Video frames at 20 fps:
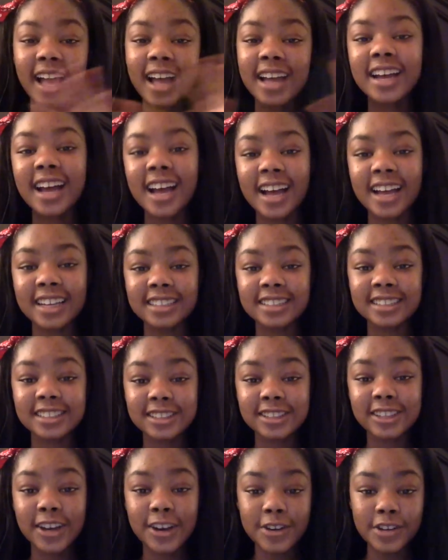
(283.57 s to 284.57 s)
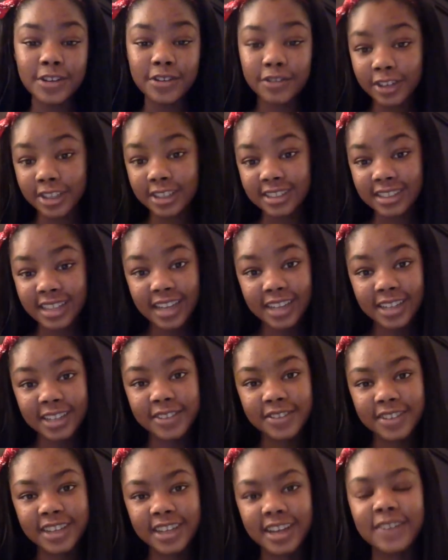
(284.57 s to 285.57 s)
Hi guys, so you've reached the end of
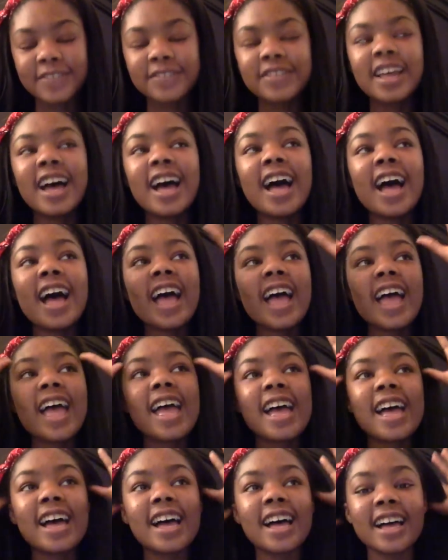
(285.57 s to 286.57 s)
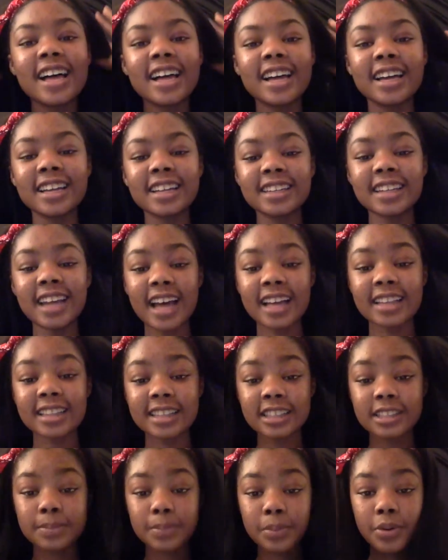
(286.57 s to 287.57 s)
the video. And at
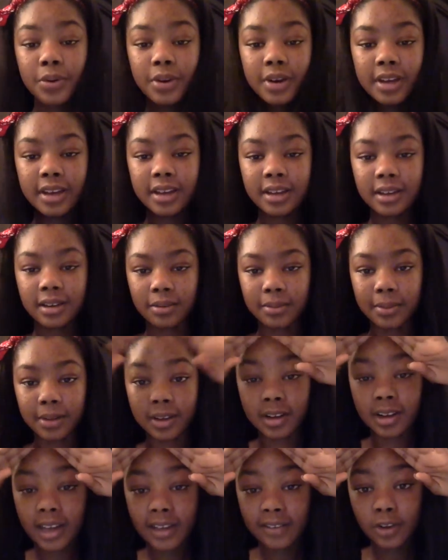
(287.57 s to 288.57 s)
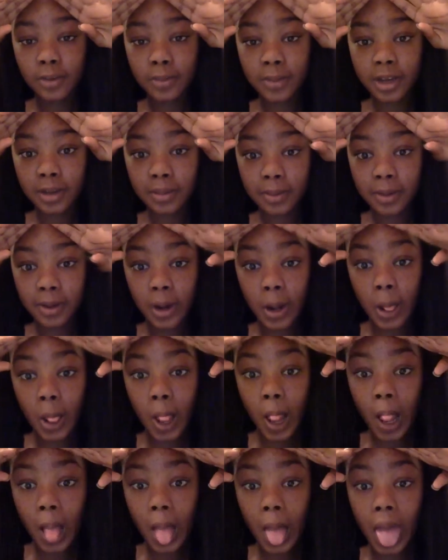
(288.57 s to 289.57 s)
this point, oh my god, I have no makeup on.
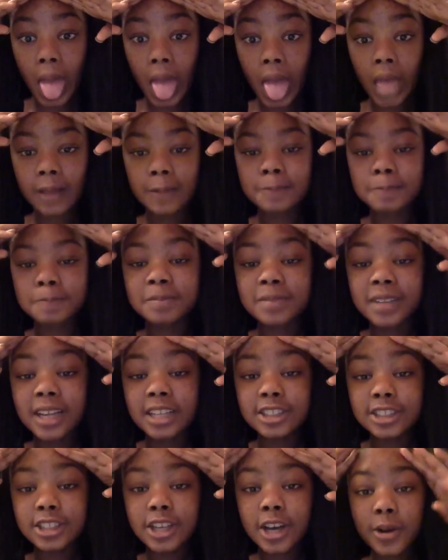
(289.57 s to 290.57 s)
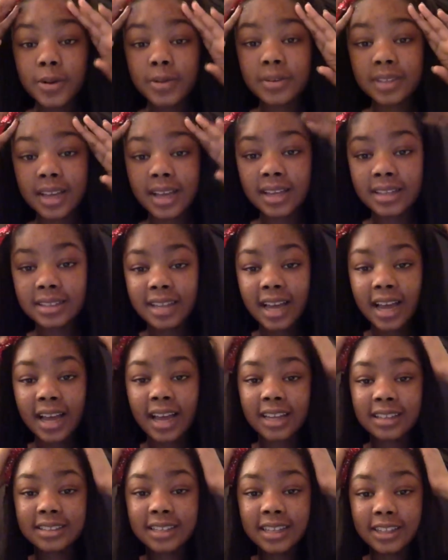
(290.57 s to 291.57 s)
So yes,
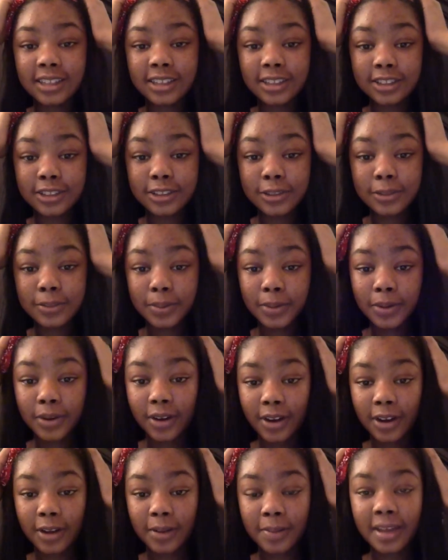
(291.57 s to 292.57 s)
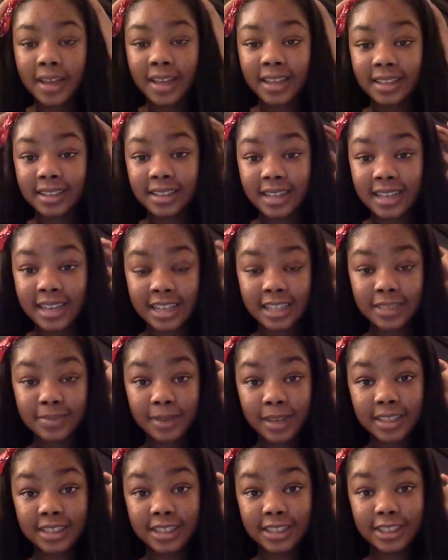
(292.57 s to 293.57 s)
I asked Taylor to prom, and it is
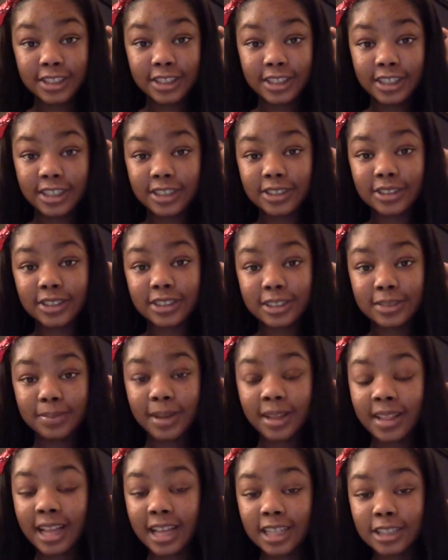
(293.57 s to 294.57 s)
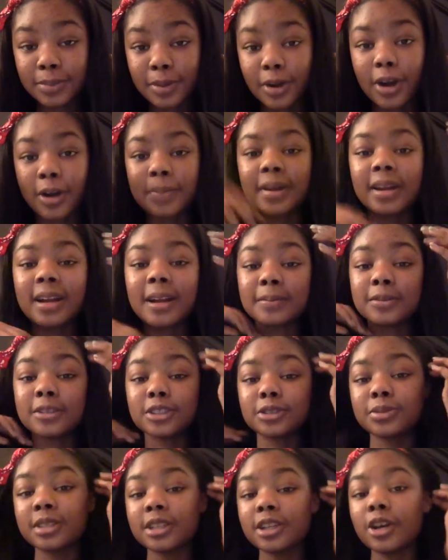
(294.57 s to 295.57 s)
my senior year, so this is my last prom, and I'm
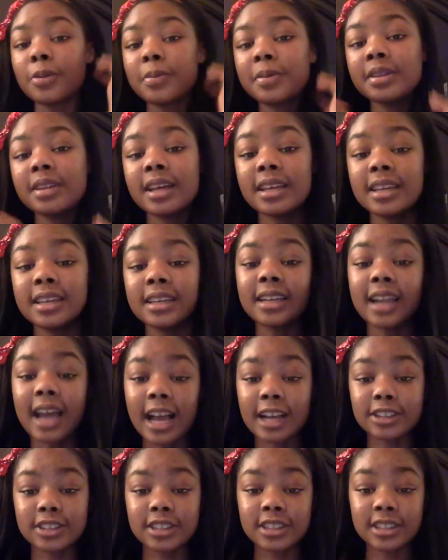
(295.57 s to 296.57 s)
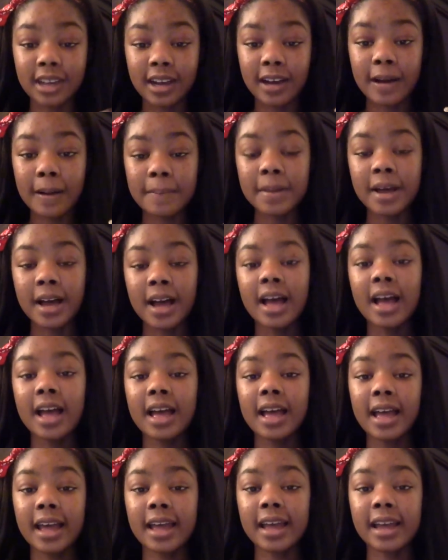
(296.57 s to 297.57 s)
just really hoping that he can actually come
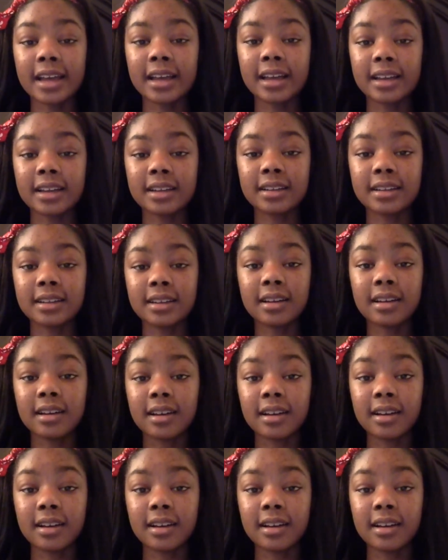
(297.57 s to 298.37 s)
and